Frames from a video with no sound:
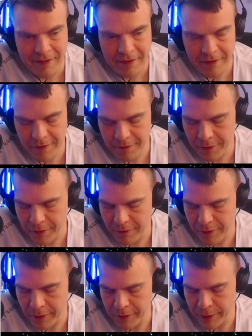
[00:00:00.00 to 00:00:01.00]

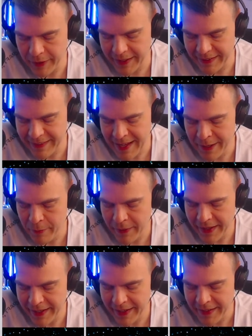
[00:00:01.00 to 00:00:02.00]
for doing it that
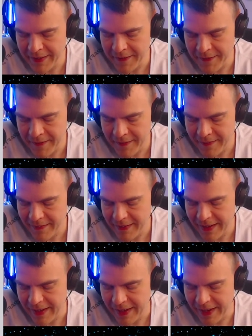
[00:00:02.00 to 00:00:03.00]
way.
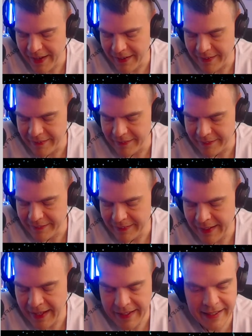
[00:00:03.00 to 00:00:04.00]
And
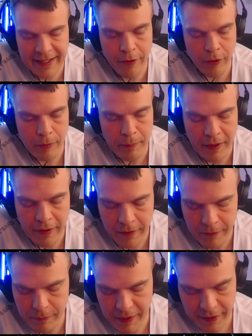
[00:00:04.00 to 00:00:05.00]
the ego part
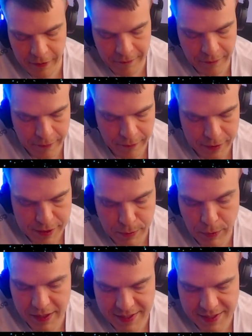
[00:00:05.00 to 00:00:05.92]
of me, of course, wants